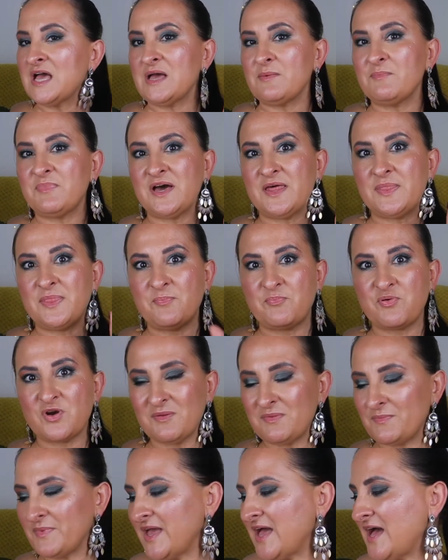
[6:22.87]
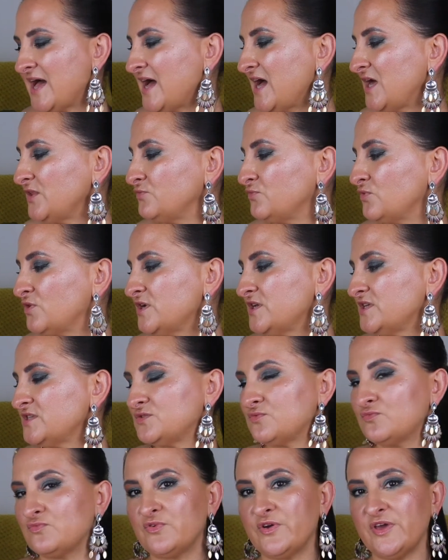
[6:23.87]
But the problem I had was
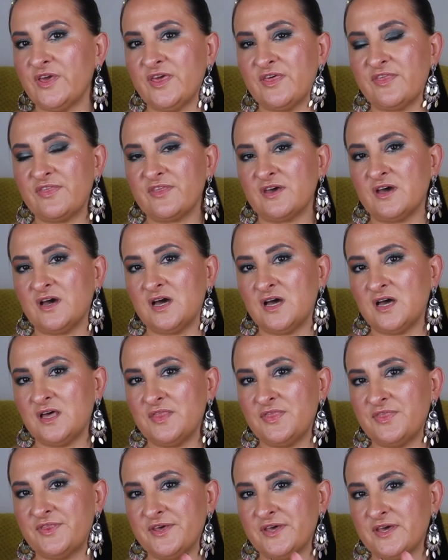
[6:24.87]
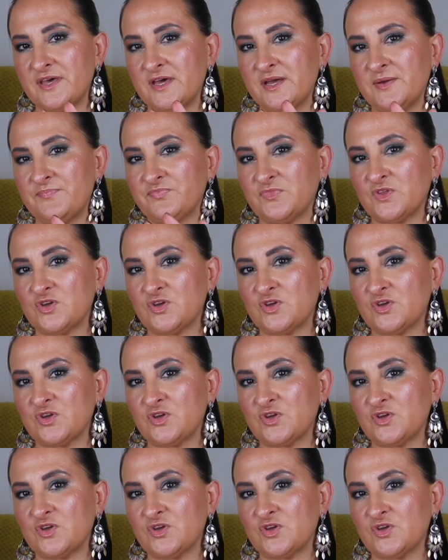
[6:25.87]
with the